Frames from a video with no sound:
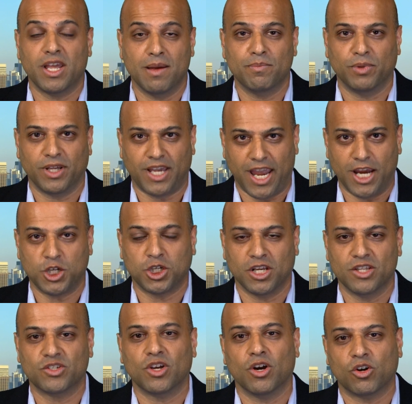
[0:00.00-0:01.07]

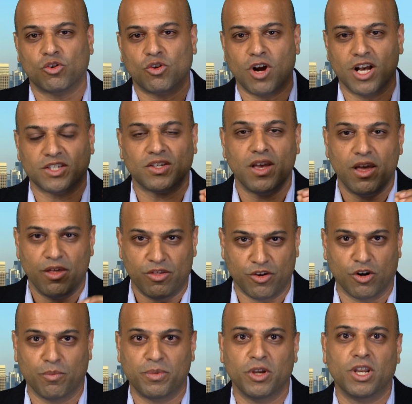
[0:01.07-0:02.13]
implications across
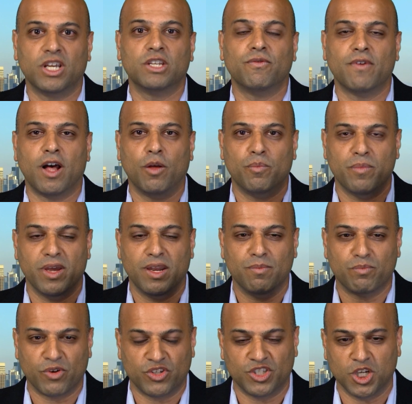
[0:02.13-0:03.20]
therapeutic development,
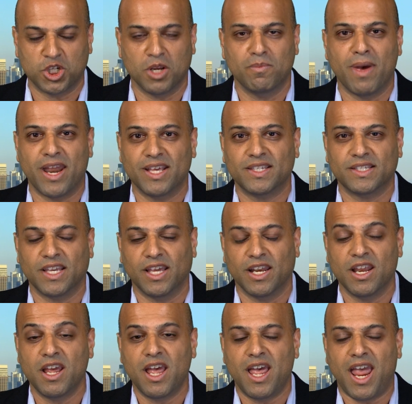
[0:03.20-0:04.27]
precision
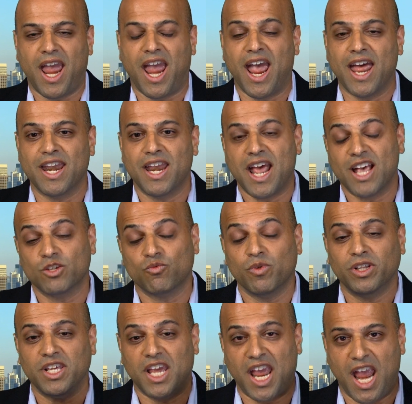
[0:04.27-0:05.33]
medicine, and has
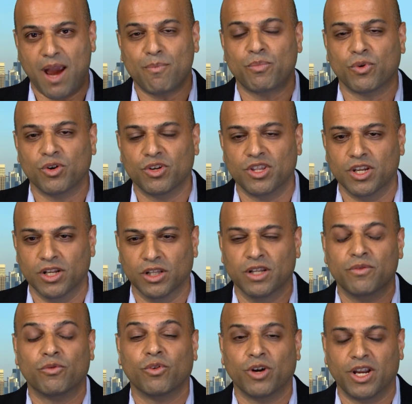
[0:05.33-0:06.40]
really hampered the
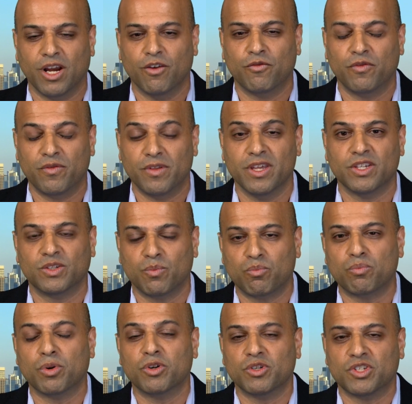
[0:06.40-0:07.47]
delivery of this
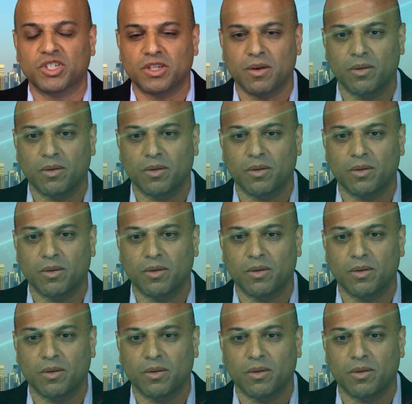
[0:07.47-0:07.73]
pers